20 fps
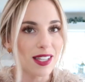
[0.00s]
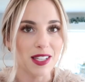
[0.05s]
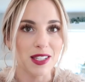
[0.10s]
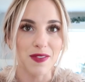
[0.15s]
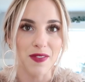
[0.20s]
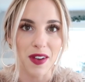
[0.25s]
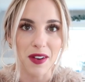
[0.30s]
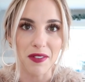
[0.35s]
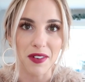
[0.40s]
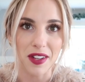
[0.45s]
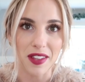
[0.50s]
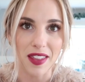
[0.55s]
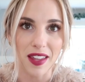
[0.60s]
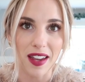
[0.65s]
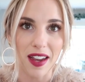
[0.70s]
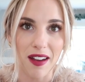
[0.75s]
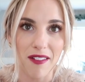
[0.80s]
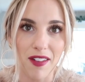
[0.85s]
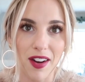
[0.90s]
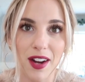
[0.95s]
It's his favorite
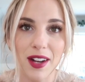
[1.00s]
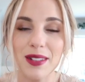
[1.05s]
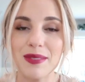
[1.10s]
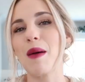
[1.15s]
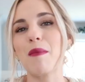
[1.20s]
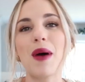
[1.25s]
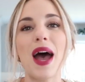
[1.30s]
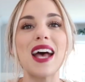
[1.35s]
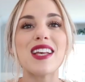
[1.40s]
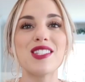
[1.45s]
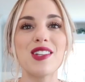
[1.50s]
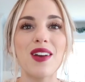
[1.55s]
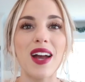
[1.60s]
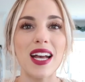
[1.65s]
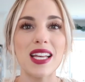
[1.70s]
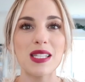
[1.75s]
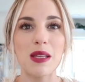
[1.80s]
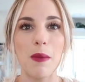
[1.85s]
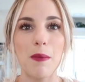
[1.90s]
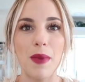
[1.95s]
thing ever. But as you
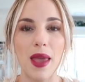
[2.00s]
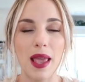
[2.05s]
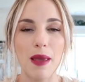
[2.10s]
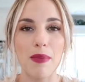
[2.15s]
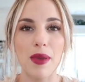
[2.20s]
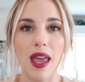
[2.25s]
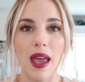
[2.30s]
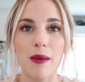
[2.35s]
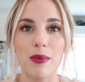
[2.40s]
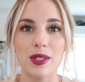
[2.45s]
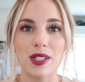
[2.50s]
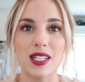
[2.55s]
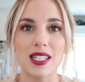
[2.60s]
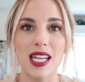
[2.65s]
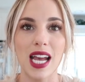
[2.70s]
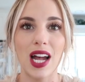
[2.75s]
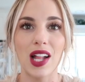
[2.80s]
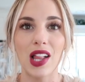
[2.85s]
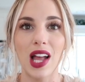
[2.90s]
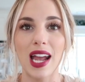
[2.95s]
guys may be able to
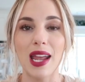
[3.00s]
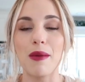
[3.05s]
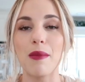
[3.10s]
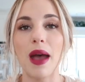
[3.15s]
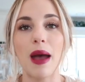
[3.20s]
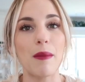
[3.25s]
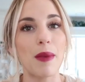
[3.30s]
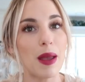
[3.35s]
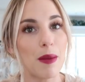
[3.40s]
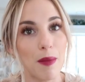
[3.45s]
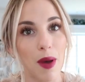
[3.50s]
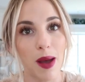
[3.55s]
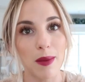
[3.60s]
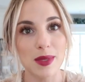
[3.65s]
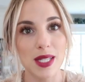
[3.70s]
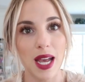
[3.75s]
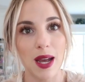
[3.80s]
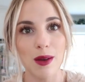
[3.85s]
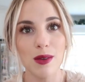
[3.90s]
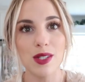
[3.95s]
tell, I am at my
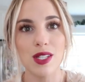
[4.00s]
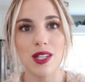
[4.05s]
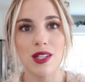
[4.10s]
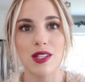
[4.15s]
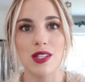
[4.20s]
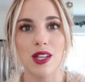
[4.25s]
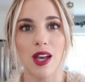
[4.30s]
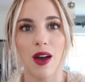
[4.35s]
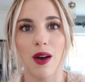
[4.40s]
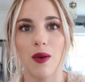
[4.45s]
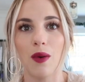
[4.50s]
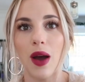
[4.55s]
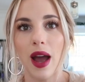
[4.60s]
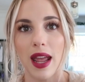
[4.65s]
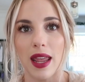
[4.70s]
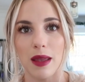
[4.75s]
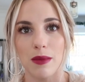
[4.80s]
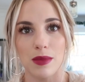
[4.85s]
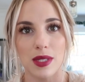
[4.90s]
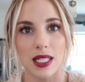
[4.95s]
mom's house. So
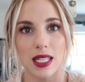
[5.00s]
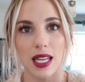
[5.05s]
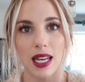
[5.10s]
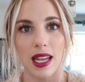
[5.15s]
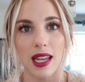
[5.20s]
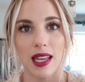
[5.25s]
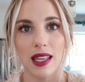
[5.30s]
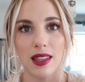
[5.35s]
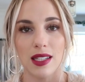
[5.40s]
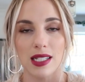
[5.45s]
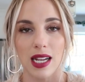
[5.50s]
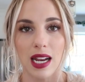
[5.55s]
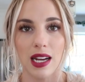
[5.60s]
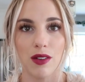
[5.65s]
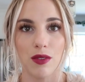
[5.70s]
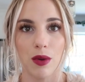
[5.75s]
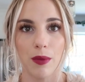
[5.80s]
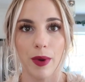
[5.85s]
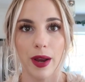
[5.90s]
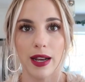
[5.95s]
I am sitting in the
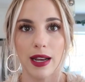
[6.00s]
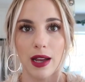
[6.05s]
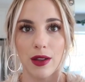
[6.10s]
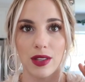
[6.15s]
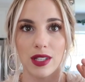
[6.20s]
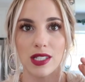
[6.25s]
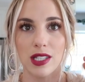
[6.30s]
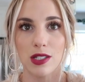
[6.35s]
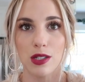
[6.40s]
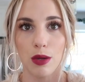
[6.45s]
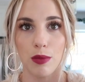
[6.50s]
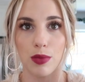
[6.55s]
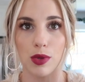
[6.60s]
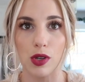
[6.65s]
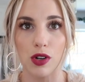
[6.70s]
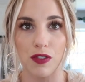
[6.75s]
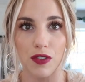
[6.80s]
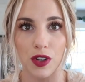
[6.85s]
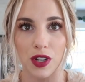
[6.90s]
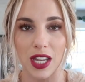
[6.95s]
dining room right now. This is her
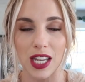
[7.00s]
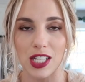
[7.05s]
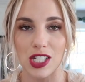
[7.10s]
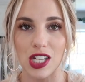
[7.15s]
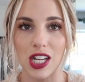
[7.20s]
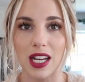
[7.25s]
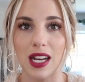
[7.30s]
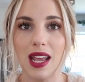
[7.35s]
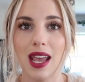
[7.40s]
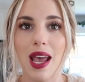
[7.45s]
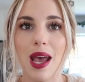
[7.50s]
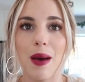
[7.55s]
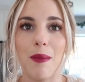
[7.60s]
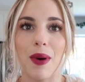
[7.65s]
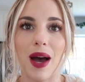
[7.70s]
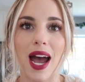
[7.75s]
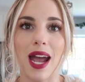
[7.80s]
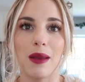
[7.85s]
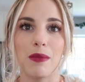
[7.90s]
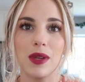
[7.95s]
beautiful kitchen
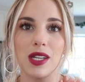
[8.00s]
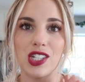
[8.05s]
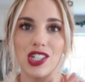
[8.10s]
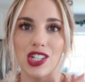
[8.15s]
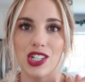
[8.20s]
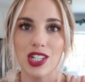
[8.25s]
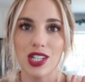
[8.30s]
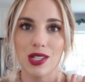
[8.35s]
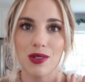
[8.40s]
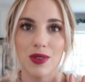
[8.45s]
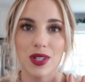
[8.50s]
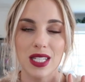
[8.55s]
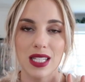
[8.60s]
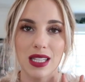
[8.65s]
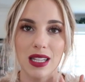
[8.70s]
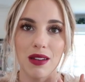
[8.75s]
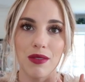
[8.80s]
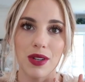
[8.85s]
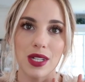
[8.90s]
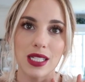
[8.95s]
behind me. She just
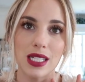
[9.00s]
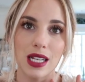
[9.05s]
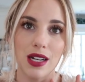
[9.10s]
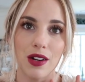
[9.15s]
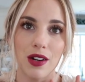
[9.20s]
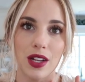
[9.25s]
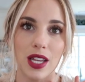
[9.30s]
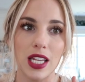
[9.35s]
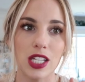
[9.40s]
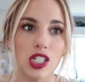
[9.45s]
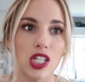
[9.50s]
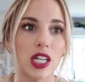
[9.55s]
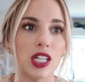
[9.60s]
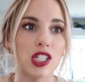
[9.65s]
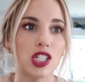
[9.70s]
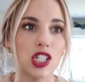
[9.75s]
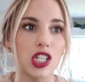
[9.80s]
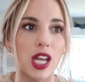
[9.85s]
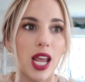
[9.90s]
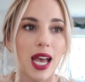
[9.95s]
recently redid her
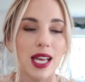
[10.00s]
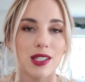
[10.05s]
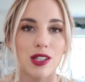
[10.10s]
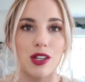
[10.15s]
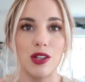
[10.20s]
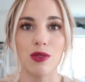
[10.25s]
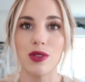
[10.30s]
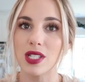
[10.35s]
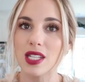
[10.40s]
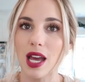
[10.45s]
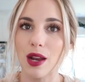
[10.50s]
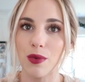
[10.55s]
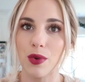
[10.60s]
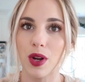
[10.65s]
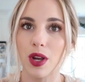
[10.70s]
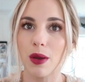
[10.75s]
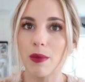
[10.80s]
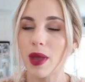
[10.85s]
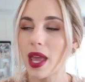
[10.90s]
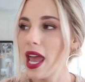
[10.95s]
kitchen. She has a new
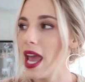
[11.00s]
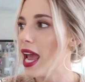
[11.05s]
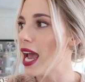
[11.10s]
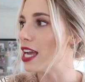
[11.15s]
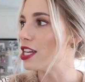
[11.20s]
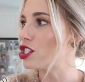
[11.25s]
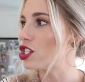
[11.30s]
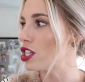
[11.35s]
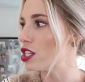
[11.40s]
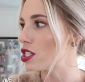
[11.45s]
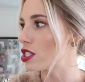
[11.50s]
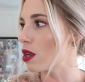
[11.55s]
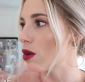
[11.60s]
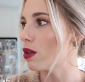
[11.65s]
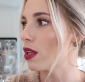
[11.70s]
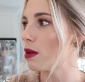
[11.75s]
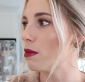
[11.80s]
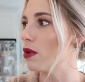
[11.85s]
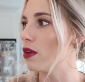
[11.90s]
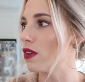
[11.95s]
sunroom and she's
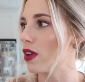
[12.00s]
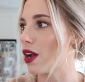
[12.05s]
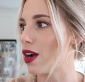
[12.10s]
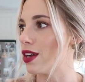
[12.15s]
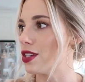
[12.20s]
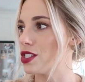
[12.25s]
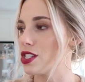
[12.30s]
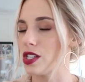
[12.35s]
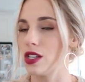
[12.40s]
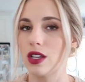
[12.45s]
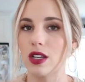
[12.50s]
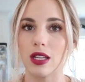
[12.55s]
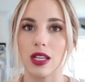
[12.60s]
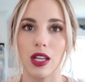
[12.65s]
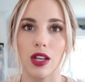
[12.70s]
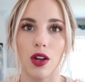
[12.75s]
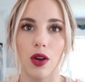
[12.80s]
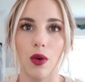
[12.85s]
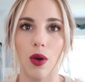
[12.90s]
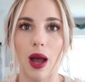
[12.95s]
slowly moving on to,
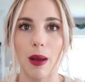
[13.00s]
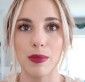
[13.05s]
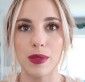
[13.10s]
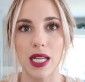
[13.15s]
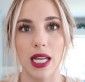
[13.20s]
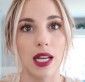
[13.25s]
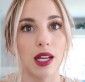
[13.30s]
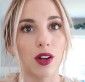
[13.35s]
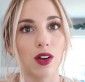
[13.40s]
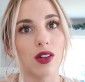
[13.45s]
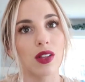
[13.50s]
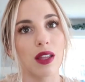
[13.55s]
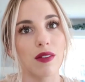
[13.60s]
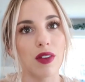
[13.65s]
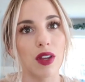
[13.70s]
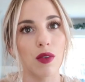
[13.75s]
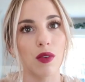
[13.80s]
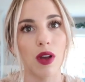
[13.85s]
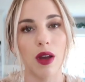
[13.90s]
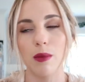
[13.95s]
you know, updating her
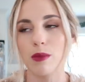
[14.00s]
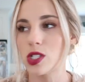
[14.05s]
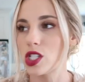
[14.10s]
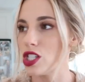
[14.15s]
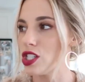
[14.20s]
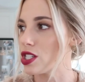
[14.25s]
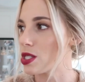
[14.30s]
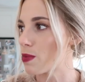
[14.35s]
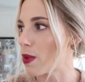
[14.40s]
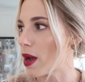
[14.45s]
living room. She